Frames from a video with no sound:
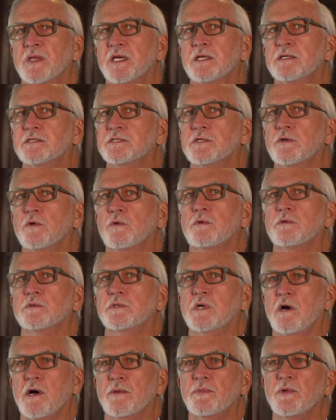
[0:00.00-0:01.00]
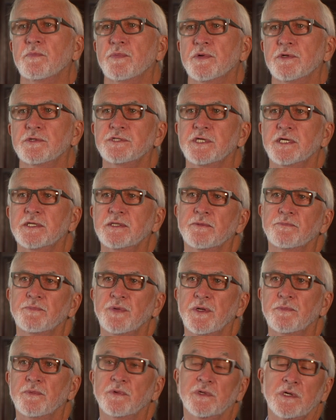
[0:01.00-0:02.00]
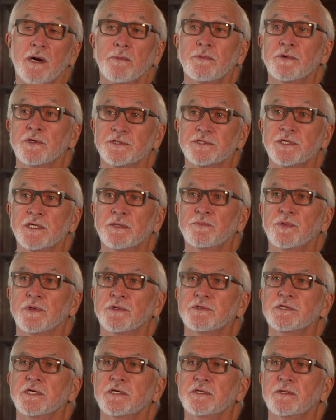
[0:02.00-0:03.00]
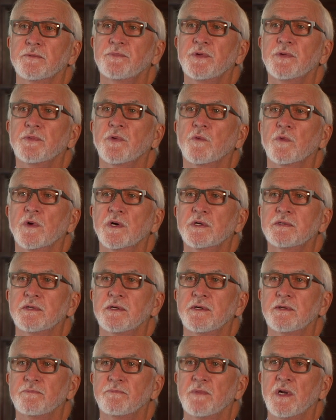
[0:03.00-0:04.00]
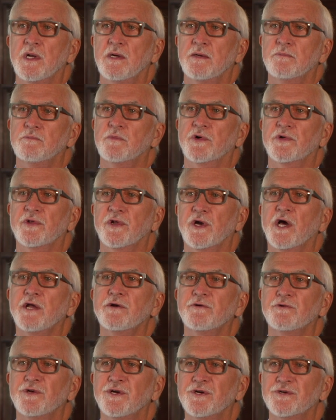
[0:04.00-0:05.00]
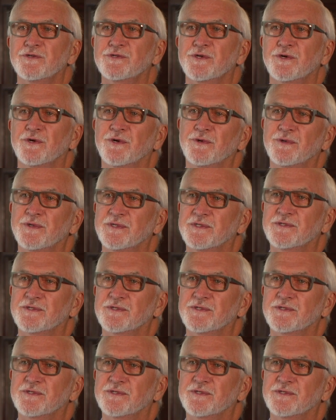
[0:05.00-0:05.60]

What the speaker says: And it's an old copper project, copper and zinc project, that people worked on more than 100 years ago.